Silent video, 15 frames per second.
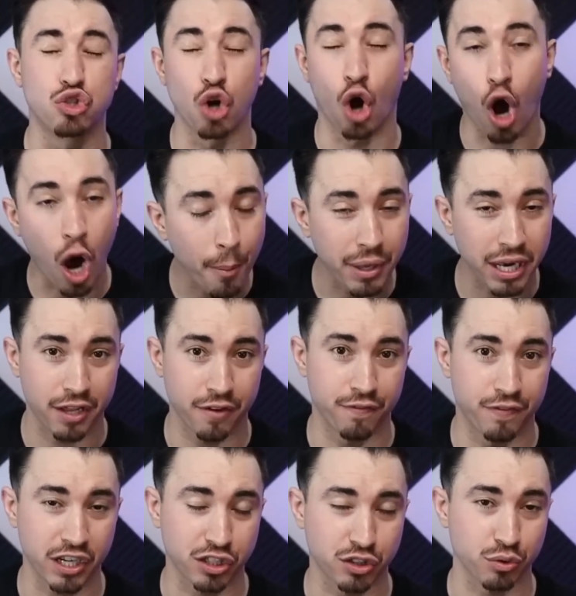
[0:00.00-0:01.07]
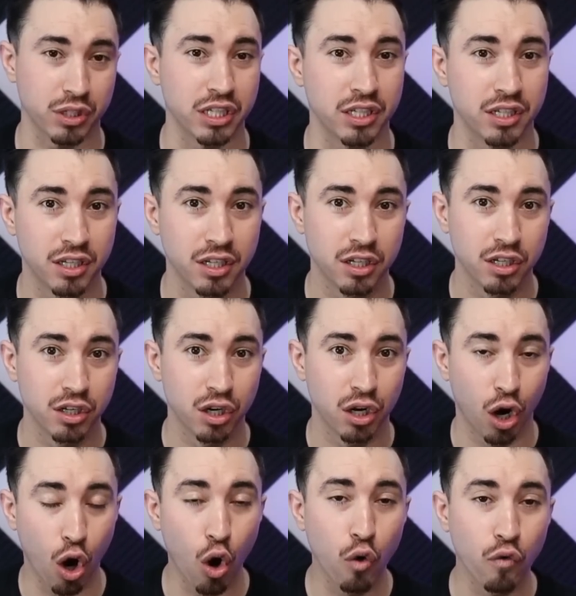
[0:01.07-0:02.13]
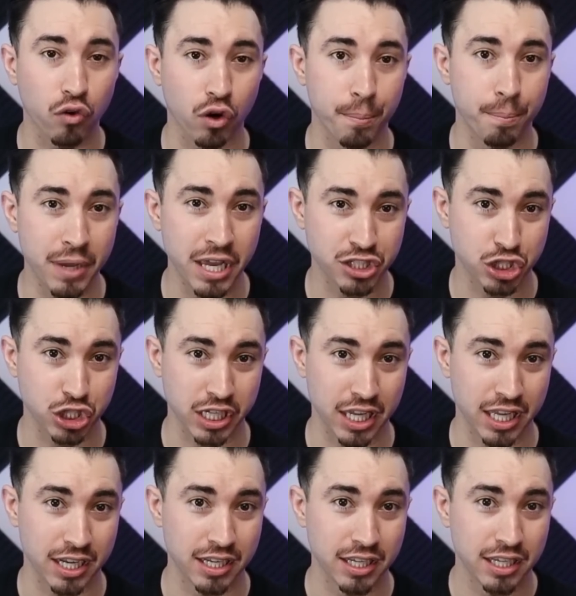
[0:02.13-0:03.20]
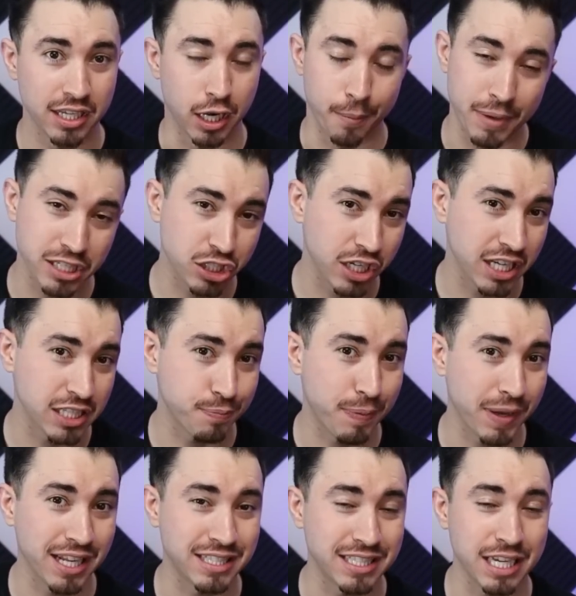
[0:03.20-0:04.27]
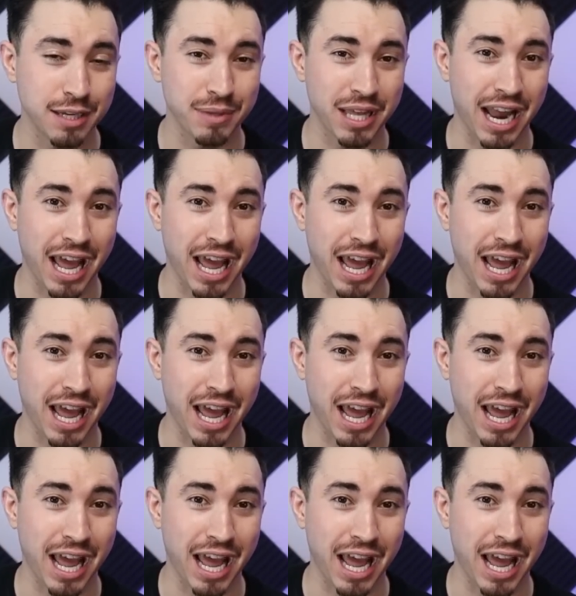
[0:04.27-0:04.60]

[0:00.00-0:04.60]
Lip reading: dominant victory over Michigan. Now, Michigan has been a team that